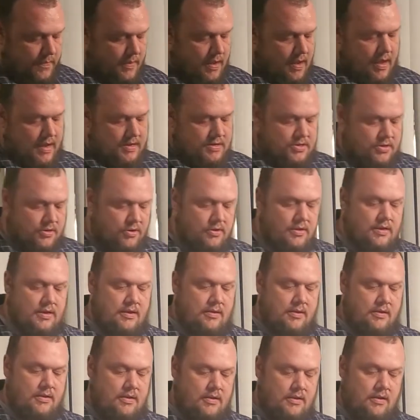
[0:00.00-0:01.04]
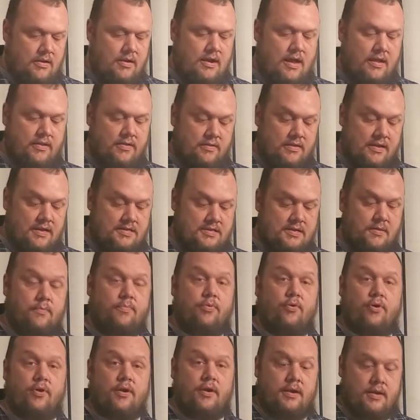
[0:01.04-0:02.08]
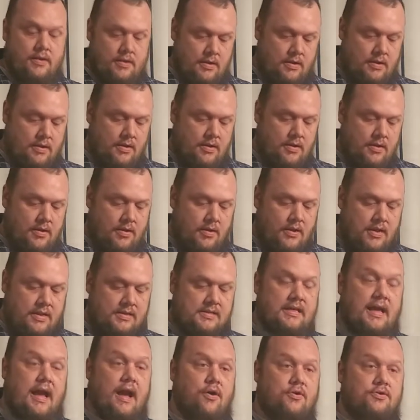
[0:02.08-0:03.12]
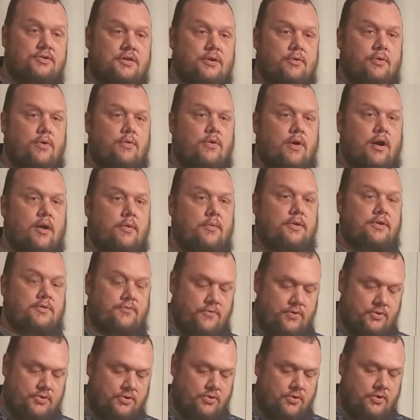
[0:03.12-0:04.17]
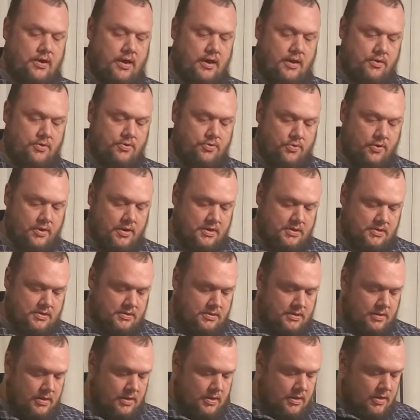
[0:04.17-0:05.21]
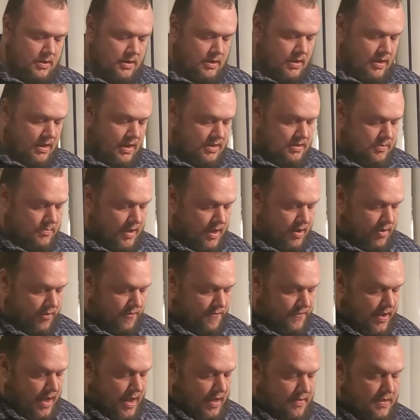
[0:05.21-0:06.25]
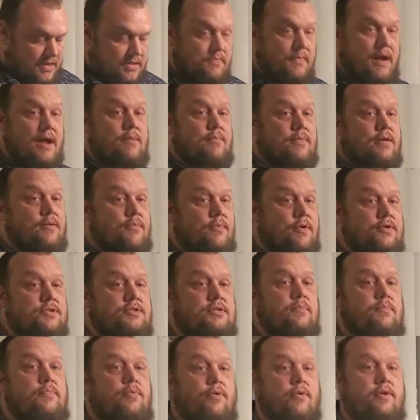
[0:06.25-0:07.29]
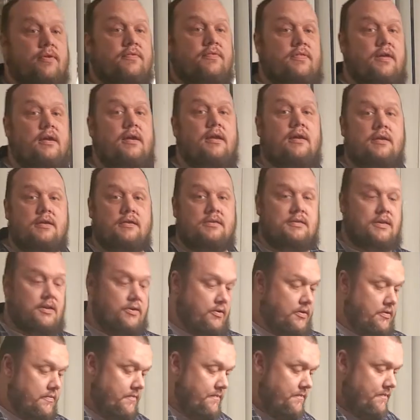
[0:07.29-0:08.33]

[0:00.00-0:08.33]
and certainly not least important, is the housing requirements for a Sulcata tortoise. As a matter of fact, this might be the most important thing to consider.